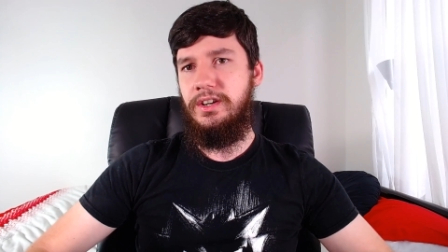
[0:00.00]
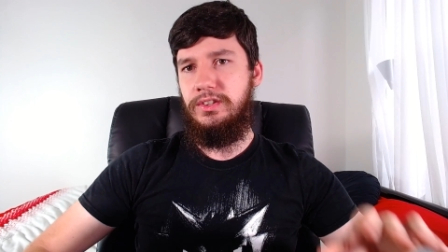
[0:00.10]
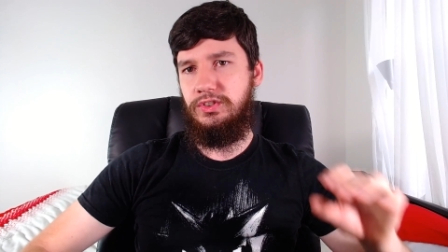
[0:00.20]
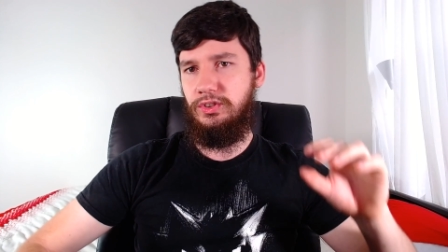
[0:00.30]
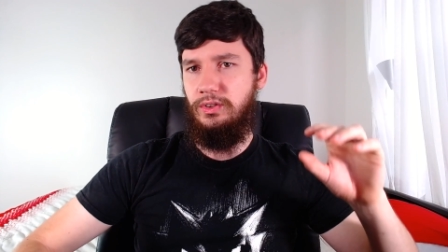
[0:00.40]

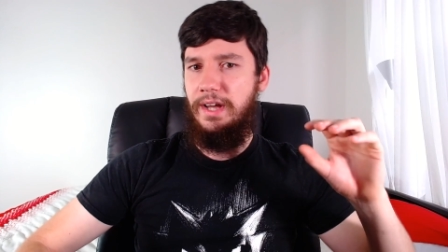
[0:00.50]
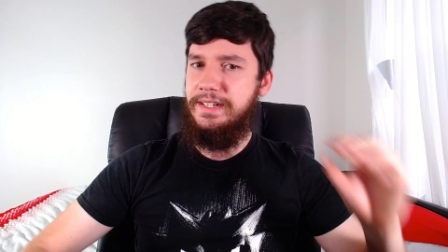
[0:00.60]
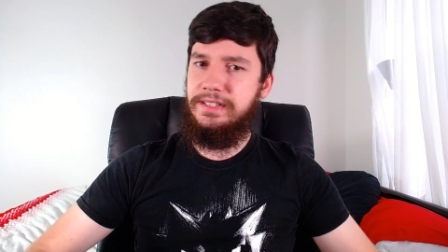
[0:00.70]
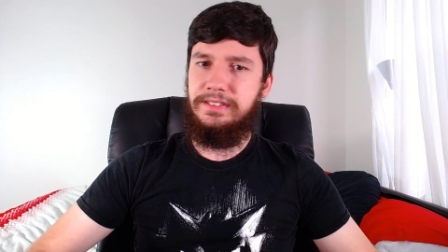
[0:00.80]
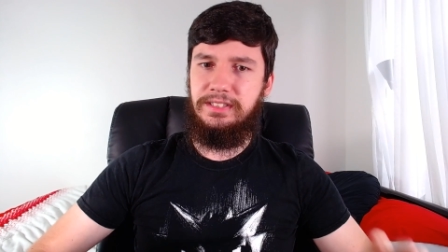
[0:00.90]
So I
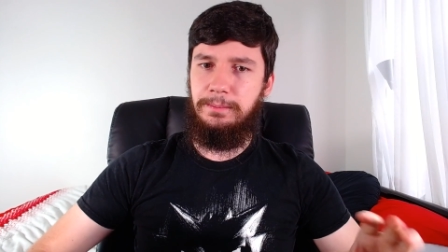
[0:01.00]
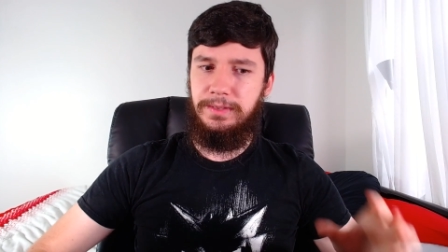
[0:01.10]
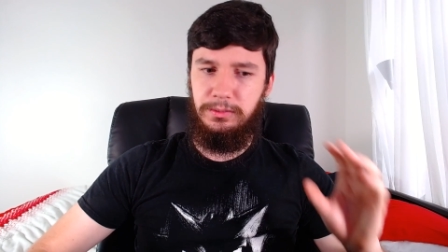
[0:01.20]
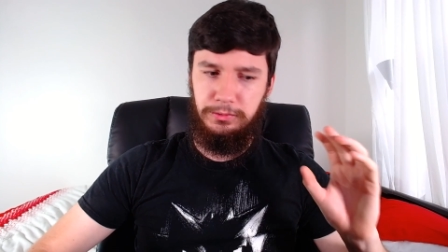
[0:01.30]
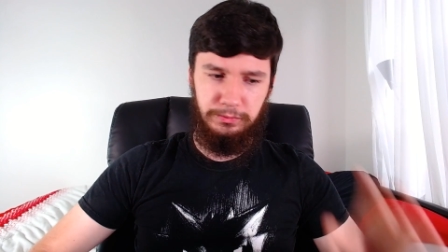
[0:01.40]
needed
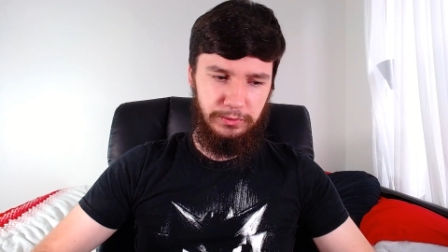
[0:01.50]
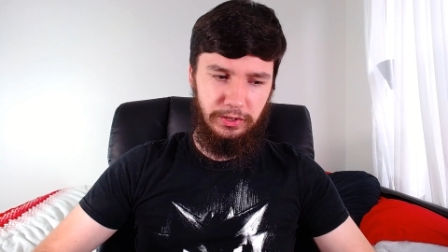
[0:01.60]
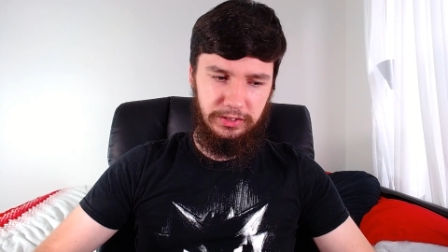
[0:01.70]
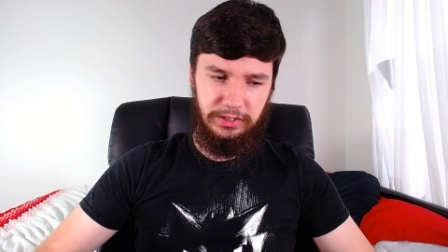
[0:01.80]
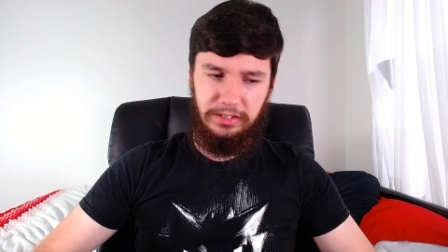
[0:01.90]
something that was
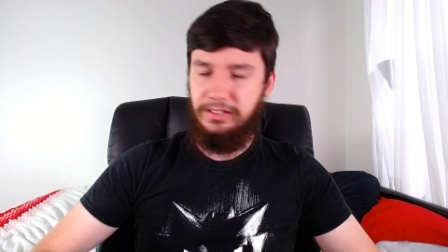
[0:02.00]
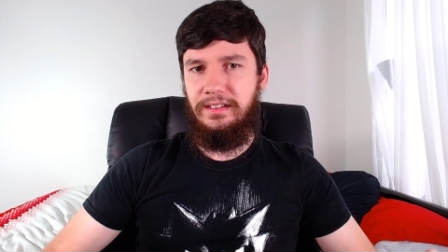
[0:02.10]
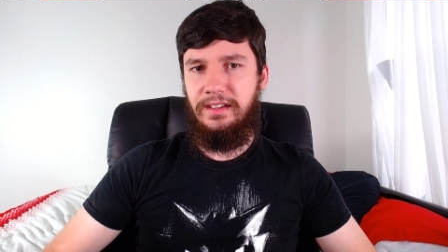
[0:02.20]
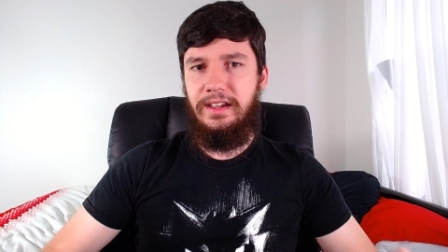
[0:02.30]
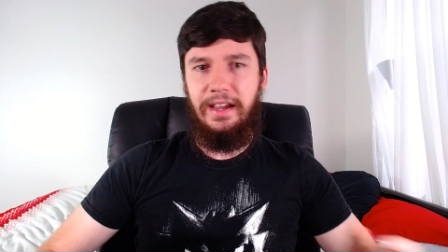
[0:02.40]
rock
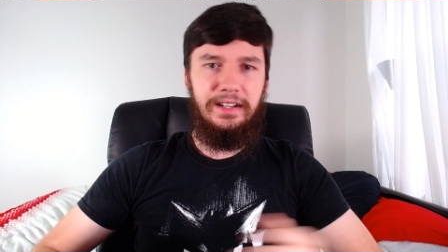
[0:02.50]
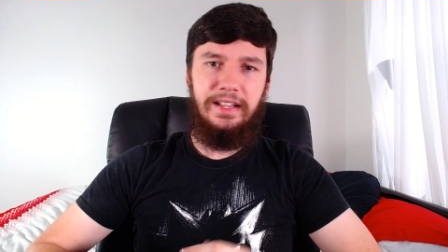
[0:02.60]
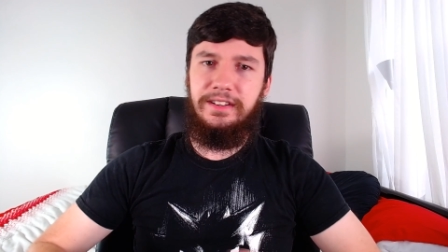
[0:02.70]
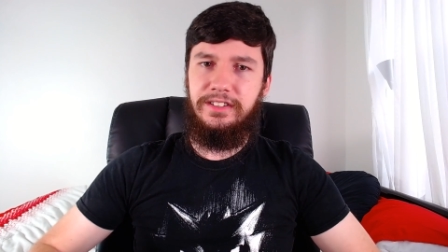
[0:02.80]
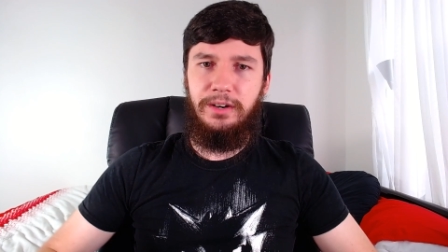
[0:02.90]
solid, and I
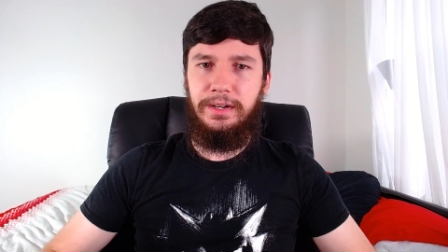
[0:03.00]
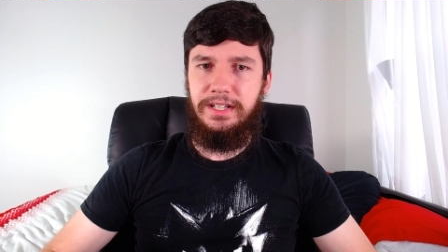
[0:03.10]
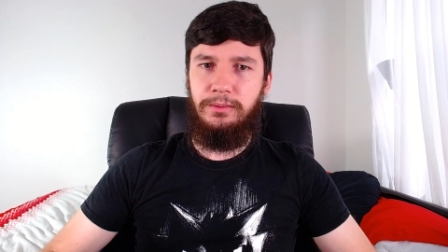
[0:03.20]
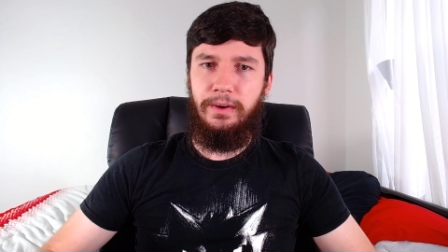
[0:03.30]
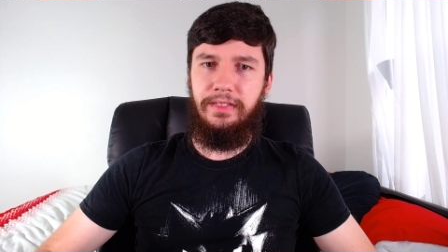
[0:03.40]
had no
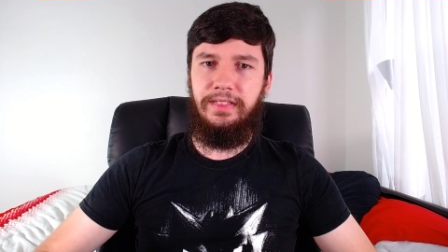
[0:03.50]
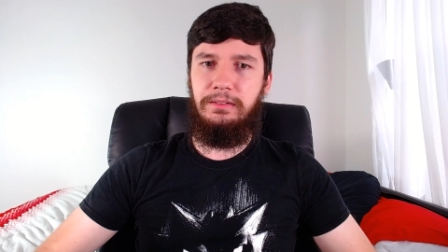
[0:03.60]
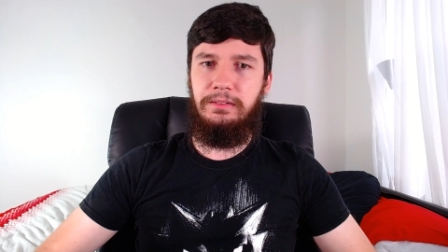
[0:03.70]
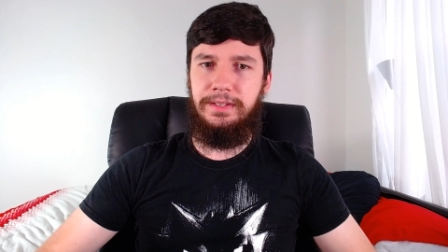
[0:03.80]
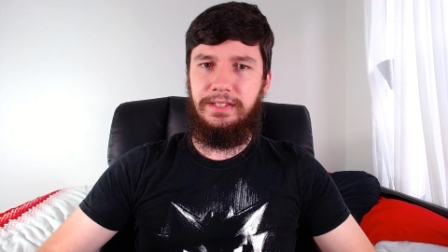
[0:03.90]
idea whether that
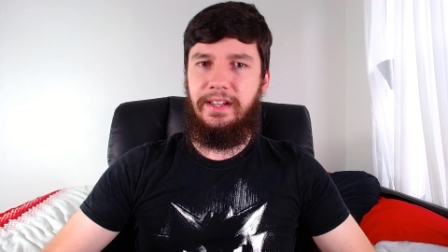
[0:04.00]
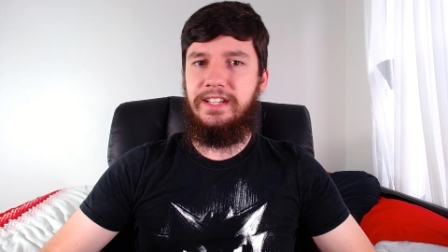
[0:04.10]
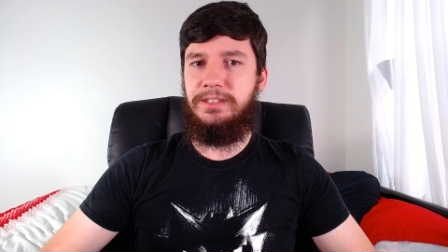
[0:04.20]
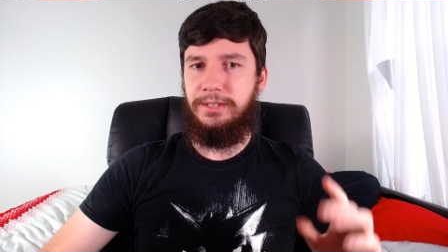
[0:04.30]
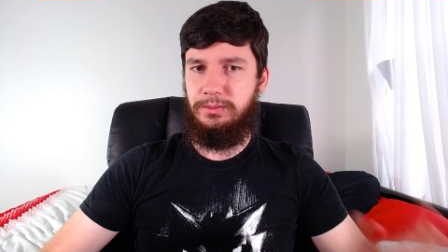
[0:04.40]
would be the
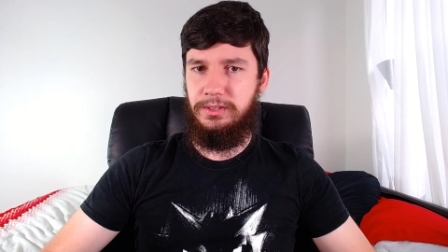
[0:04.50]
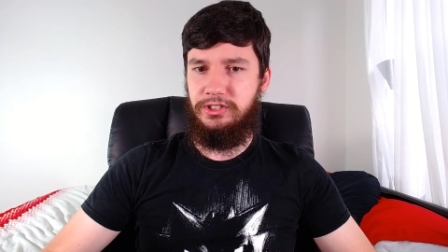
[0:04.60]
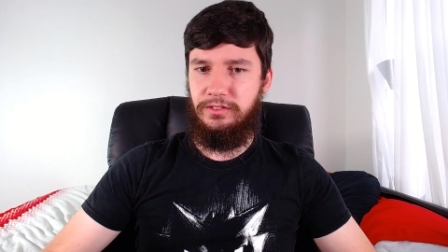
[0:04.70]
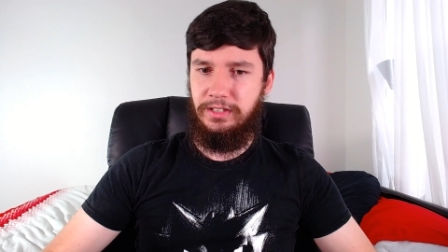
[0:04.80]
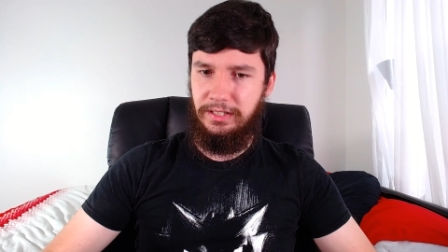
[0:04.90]
case when I
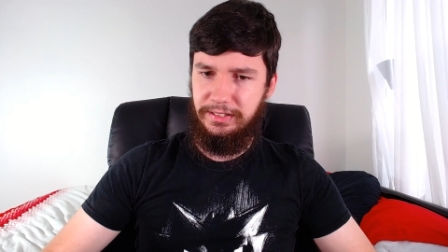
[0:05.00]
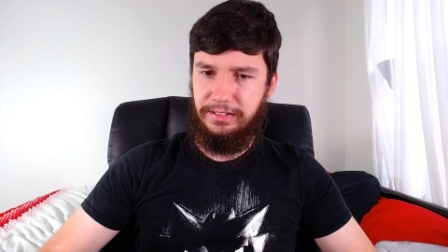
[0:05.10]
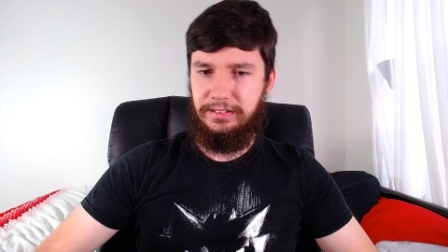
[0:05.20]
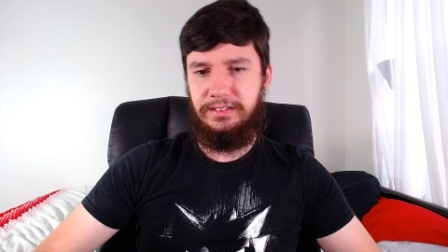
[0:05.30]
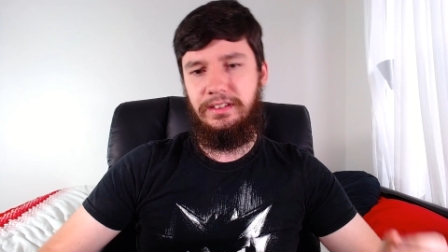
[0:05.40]
switched over to
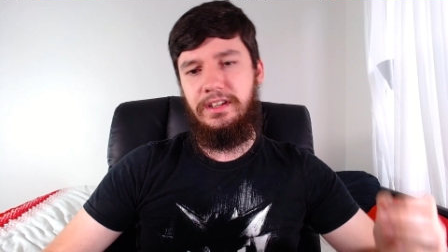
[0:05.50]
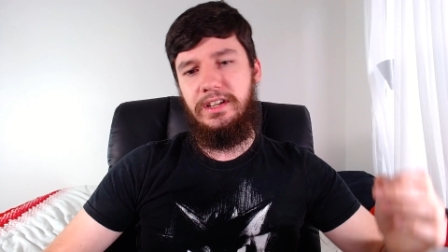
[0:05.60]
Linux.